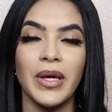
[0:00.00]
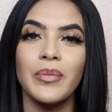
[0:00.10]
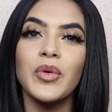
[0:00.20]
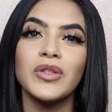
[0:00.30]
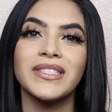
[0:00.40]

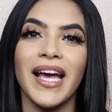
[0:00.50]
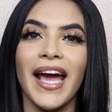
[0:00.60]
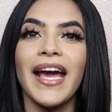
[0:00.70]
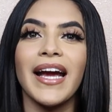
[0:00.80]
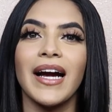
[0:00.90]
people
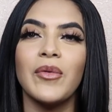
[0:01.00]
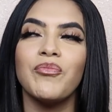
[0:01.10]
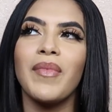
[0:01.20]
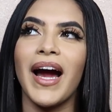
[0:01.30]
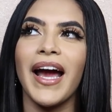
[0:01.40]
take
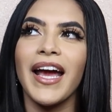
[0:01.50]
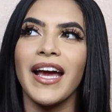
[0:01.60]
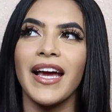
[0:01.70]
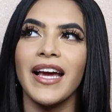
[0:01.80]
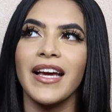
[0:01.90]

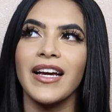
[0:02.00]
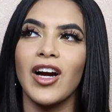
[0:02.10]
my